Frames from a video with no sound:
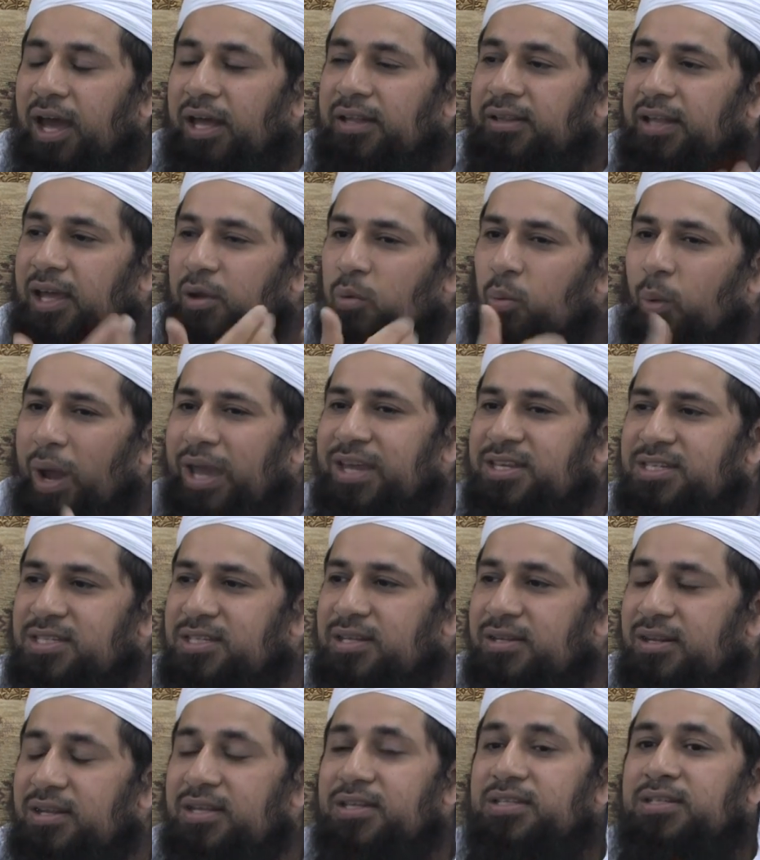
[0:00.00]
and they
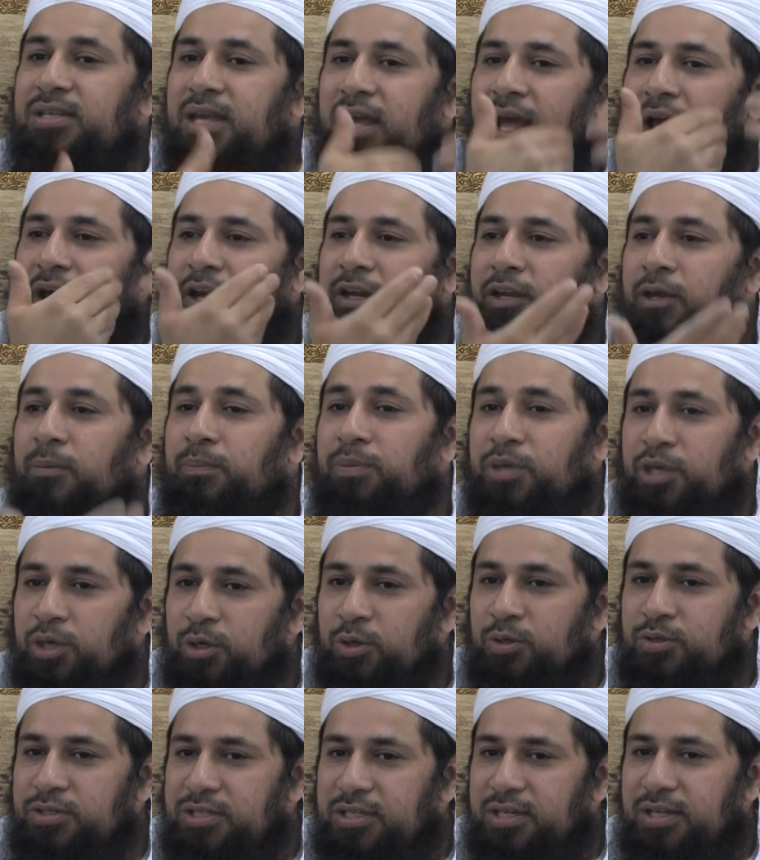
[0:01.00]
wasted it and
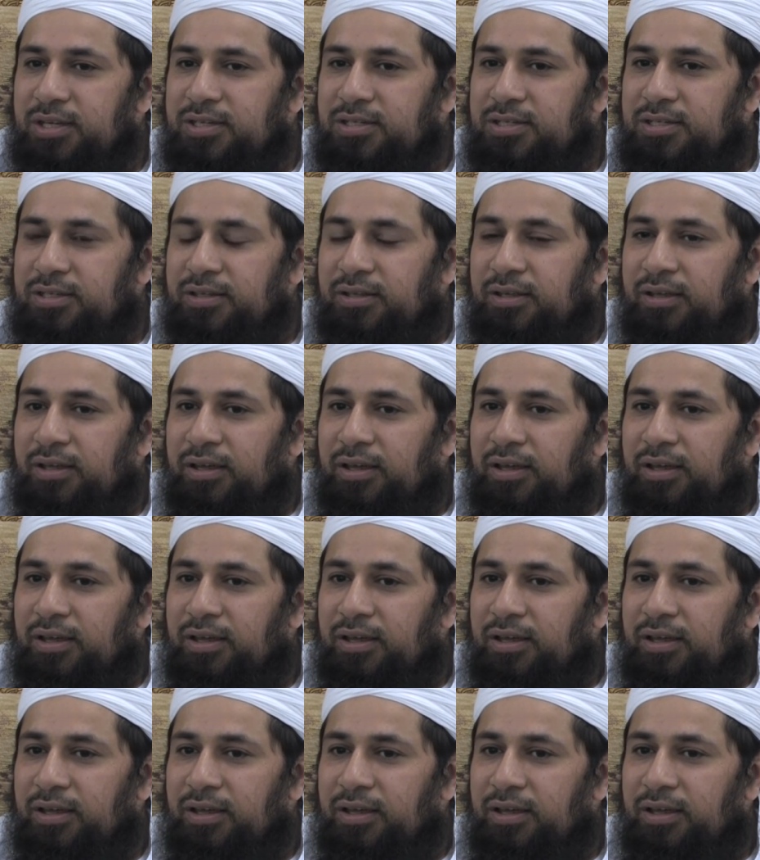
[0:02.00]
abused it.